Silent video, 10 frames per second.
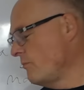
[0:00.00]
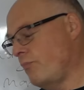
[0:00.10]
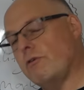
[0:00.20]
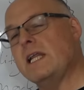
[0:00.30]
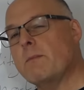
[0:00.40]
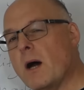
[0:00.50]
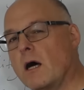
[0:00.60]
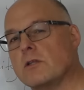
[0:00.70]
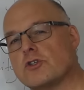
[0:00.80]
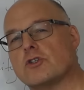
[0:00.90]
pretty
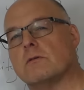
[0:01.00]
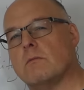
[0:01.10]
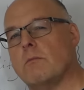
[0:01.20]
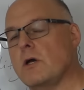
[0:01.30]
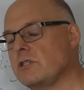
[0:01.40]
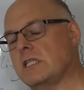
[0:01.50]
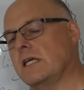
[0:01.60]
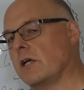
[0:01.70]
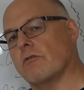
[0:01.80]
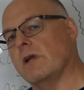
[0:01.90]
much
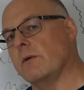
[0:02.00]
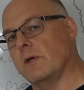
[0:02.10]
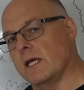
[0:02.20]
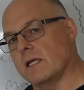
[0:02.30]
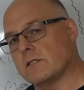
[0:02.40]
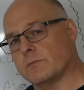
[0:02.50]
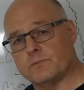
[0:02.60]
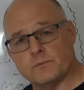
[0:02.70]
mostly agree with it